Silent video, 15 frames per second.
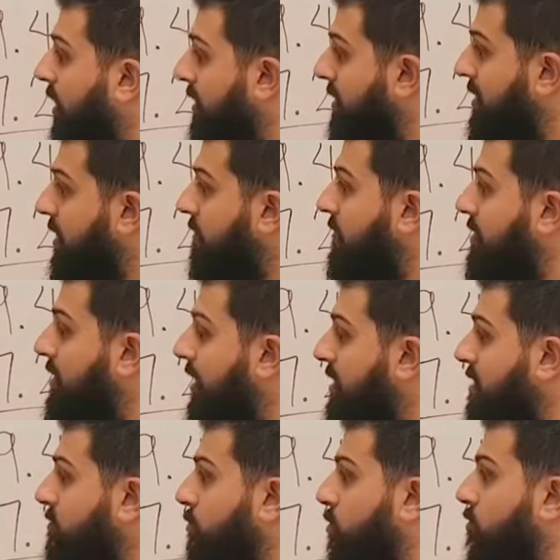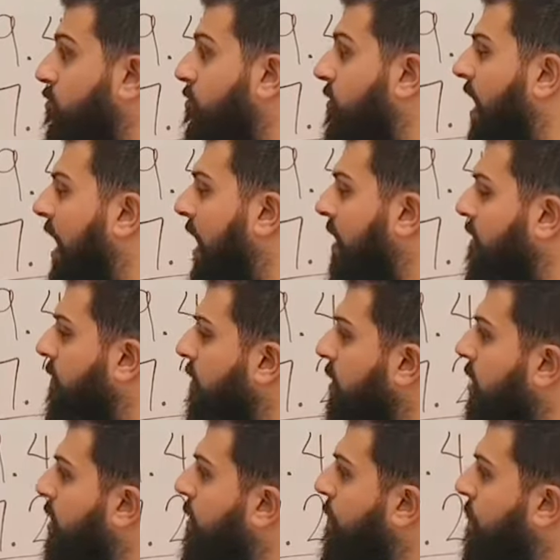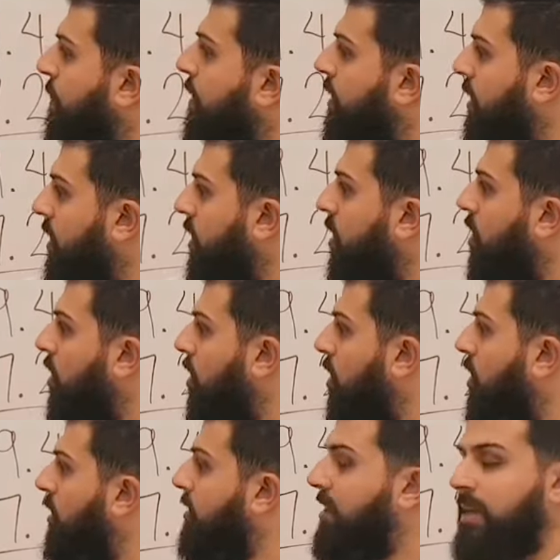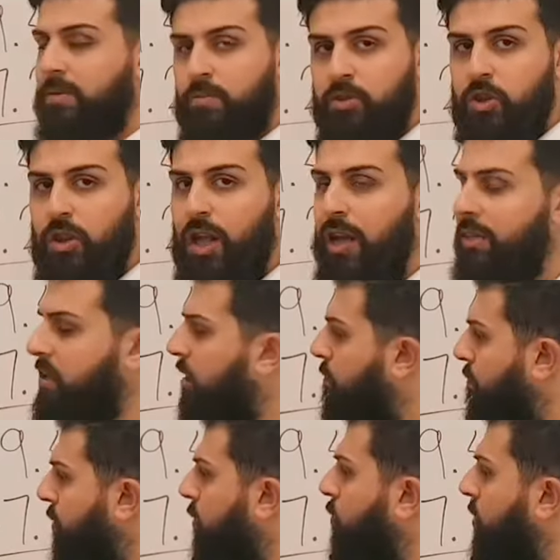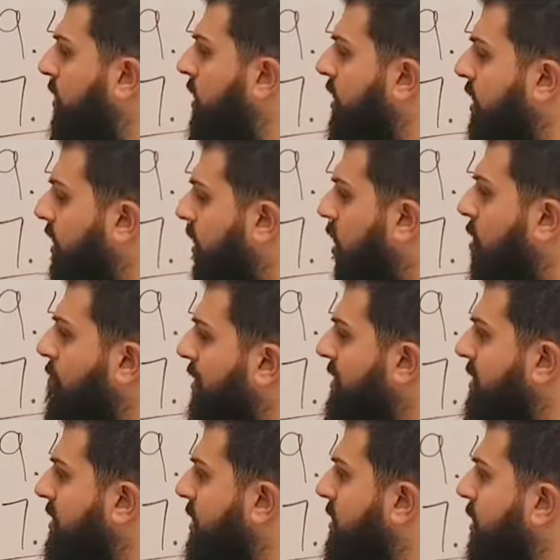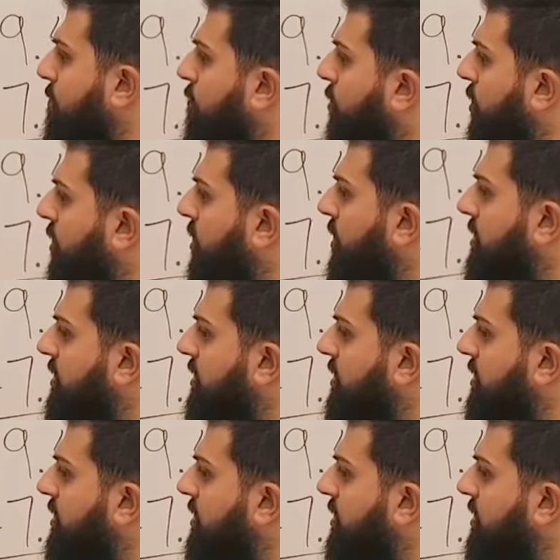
plus 7 decimal 5. Our decimals are lined up, but we are missing a number,